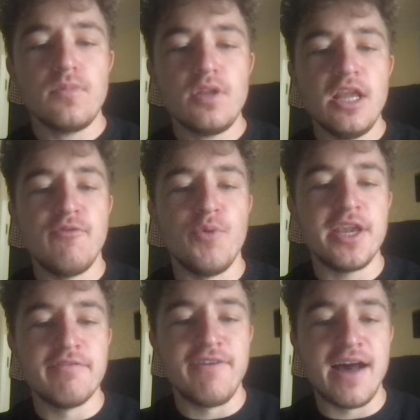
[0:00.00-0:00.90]
if we
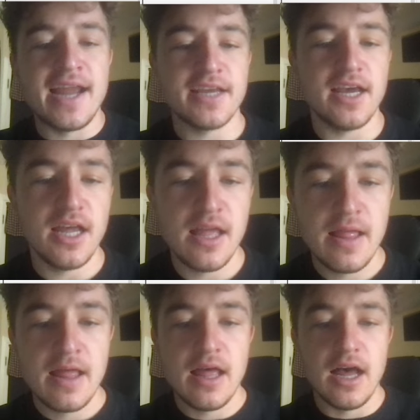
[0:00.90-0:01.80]
can find
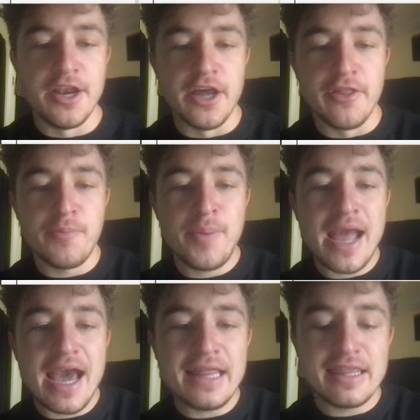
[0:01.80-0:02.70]
another
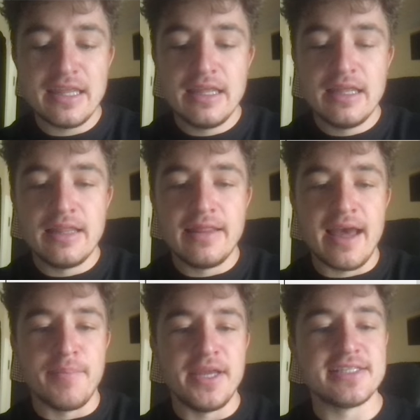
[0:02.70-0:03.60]
path,
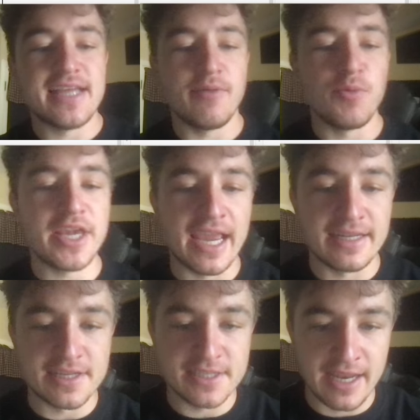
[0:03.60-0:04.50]
that means that we can't
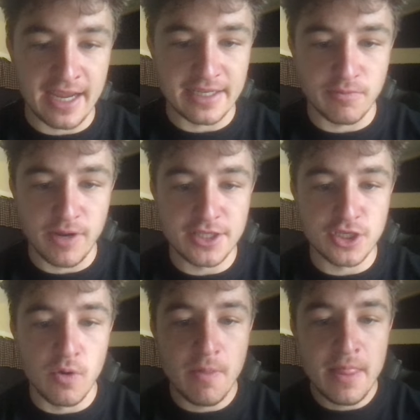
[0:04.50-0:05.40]
disconnect it, right?
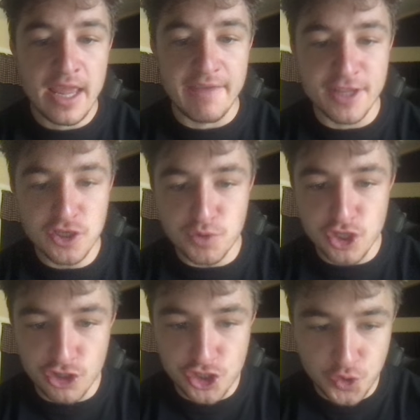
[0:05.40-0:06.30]
So if this
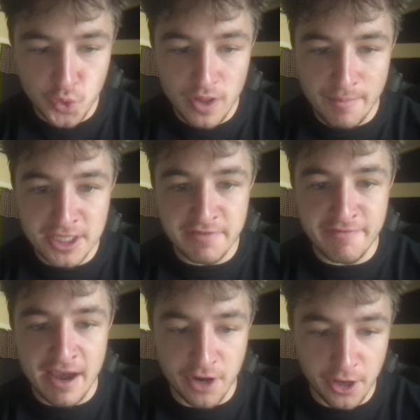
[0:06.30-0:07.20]
returns true, that means it
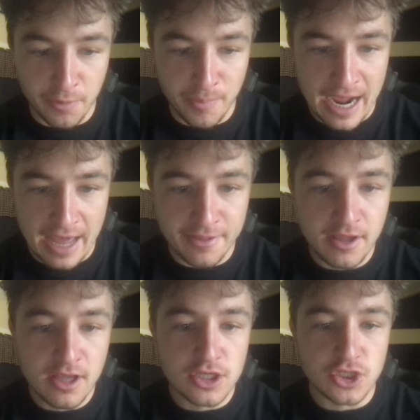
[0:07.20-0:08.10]
found another path.
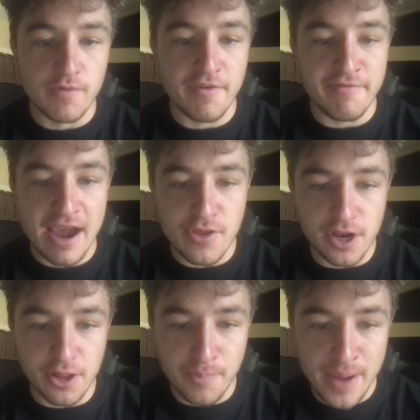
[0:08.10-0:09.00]
So if it found
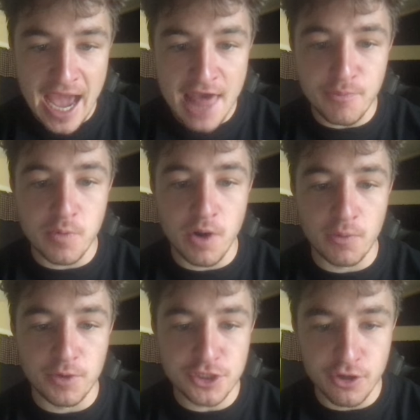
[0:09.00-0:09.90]
another path, we want to
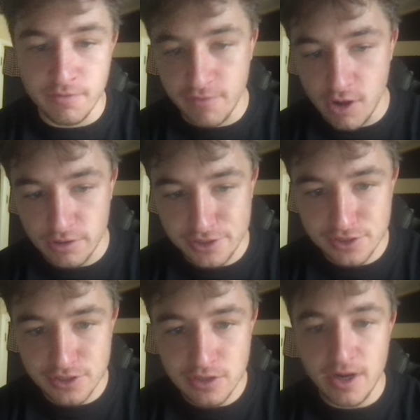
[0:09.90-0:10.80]
return
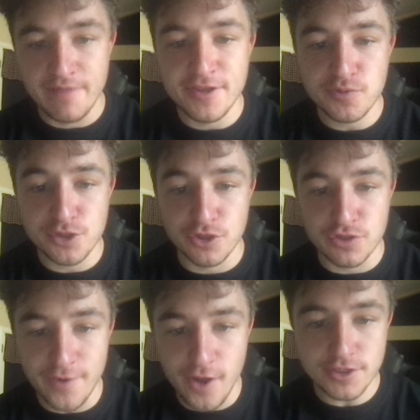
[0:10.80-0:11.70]
false, right? If this returns
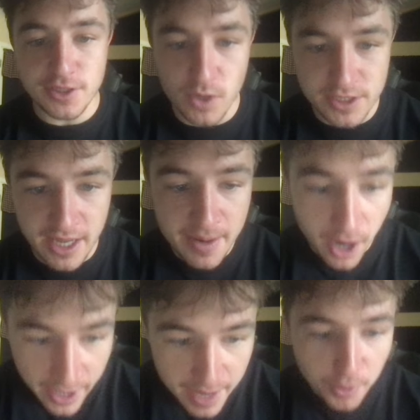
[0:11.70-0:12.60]
false, it wasn't
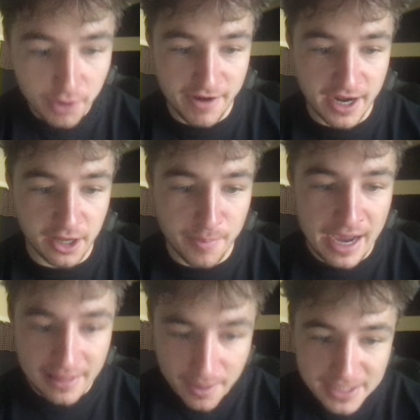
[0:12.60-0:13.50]
unable to find another
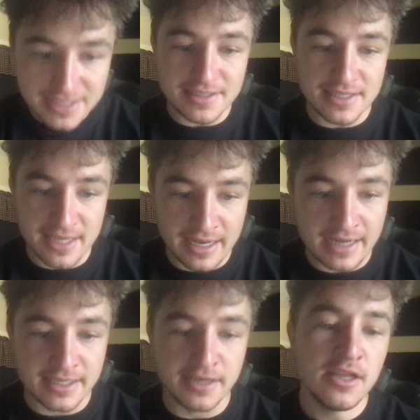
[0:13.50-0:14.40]
path. That means it's disconnected